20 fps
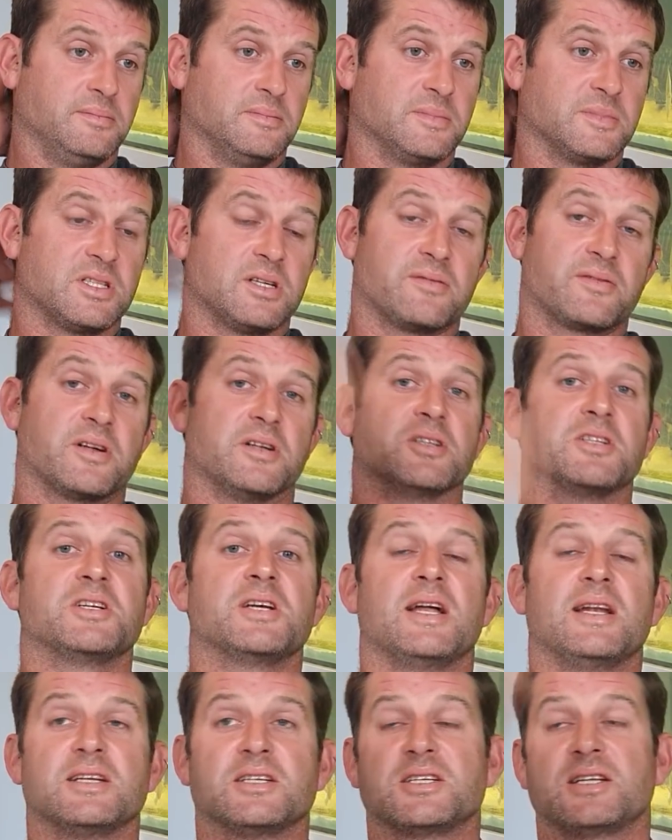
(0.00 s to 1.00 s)
So I've gone
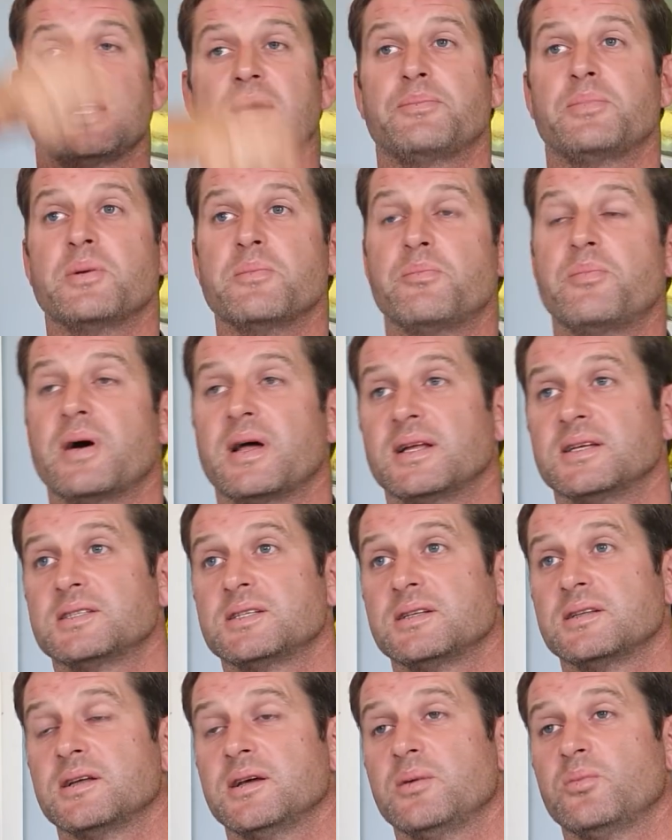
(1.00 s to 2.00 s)
shallow slapping pellets,
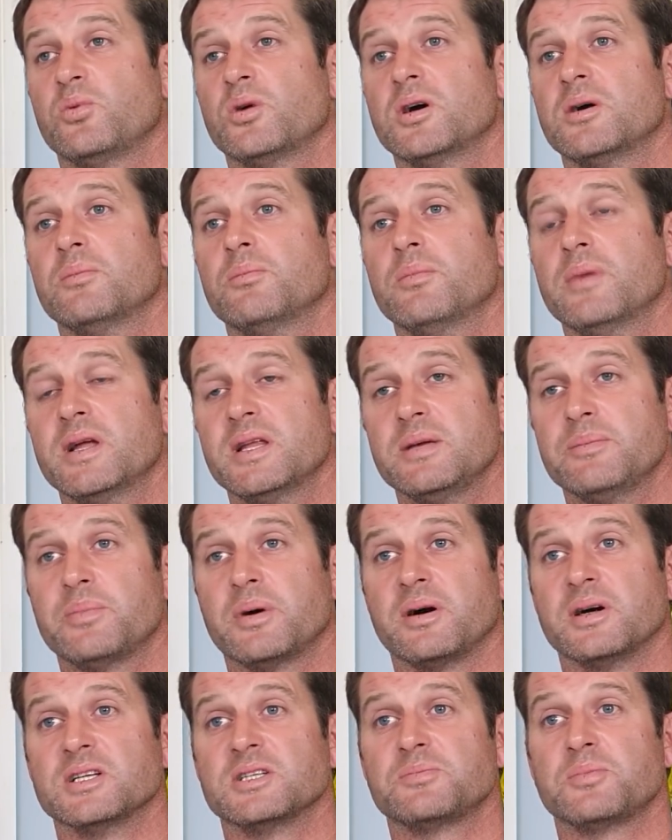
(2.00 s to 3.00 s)
and there weren't many
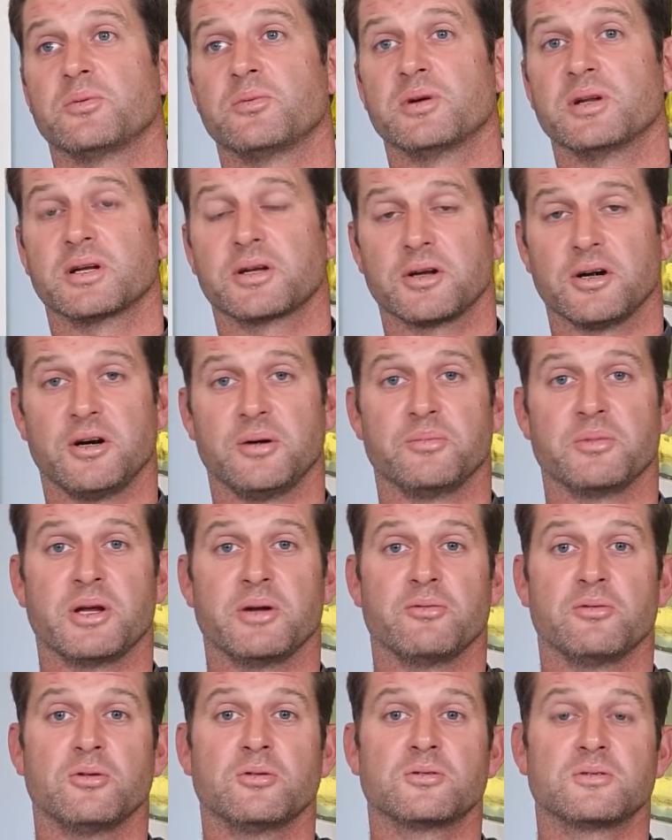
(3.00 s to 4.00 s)
bites, but when I got them they
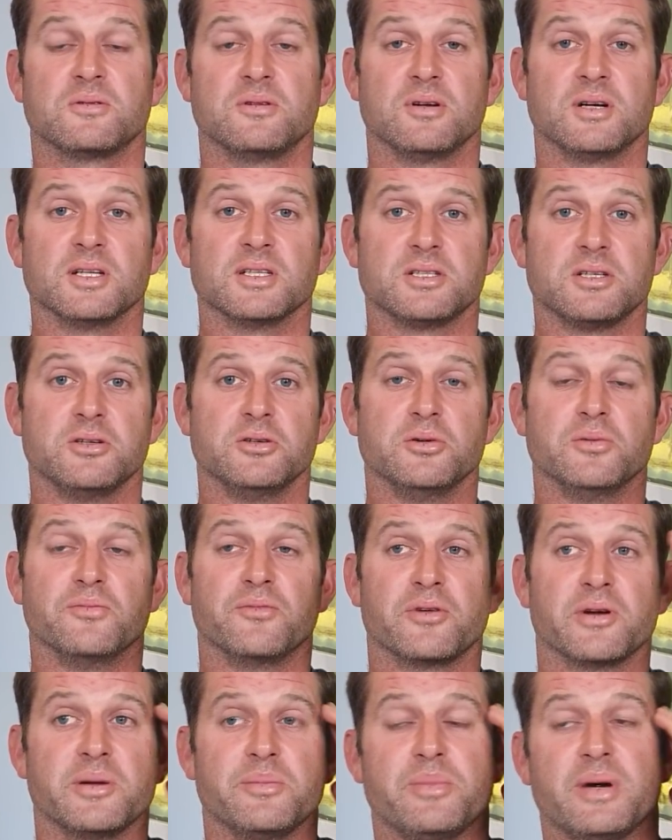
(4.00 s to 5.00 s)
were all like 2 and
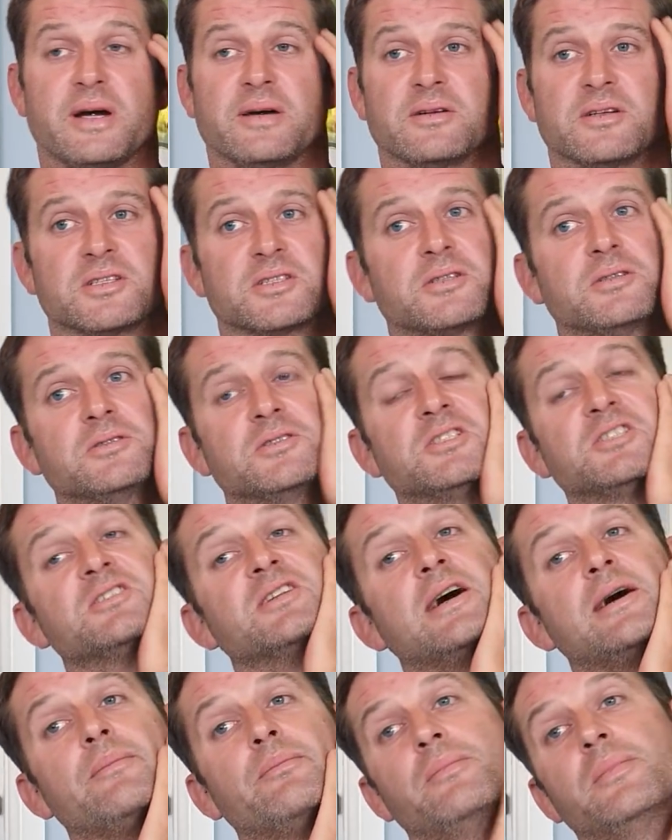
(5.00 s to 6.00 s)
3 pounders, good
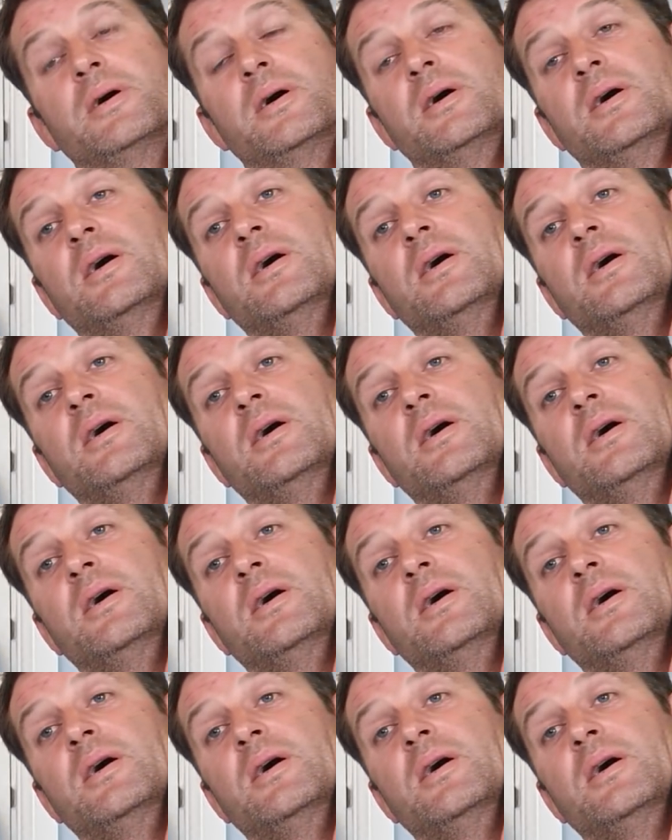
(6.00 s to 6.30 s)
stamp.